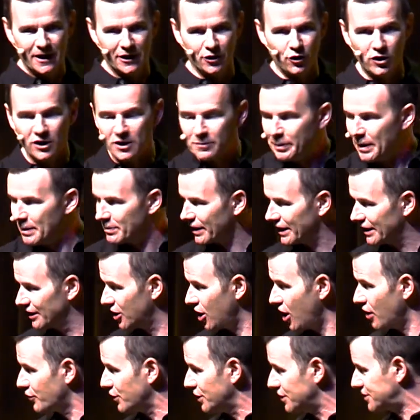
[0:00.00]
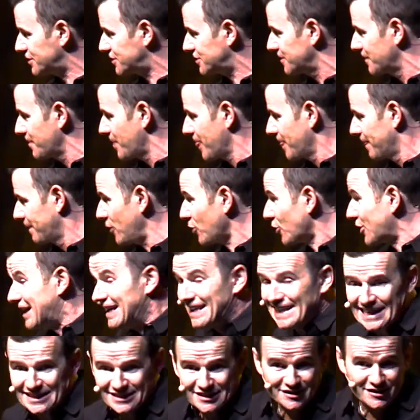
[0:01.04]
and all the people that love us, they're
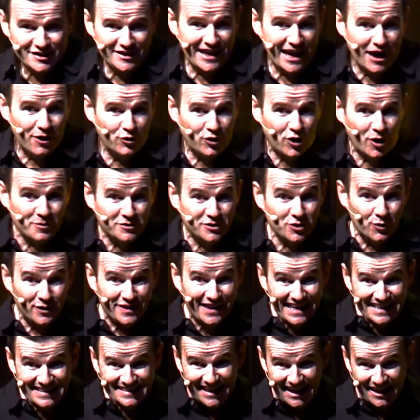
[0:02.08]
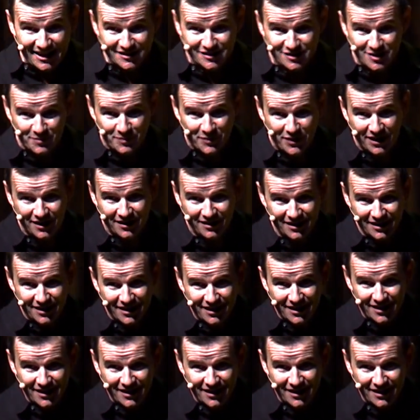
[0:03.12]
connected to the outcome. So when they tell us something,